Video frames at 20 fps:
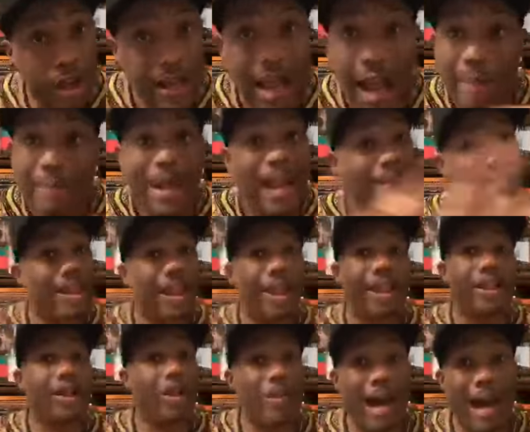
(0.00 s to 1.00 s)
I'm not telling
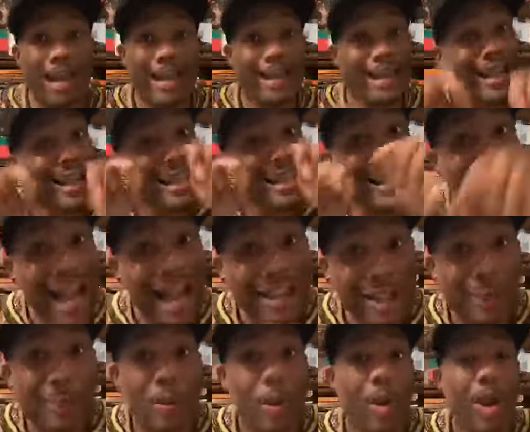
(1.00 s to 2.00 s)
nobody not to
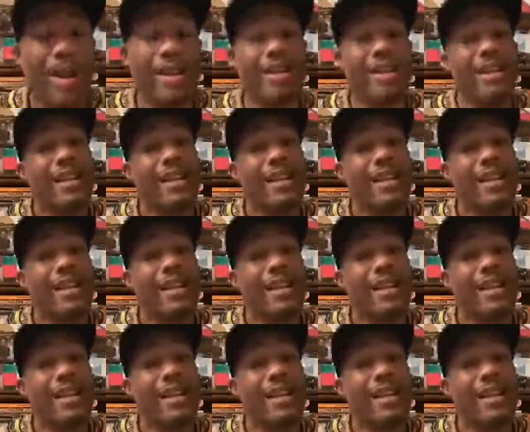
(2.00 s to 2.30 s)
point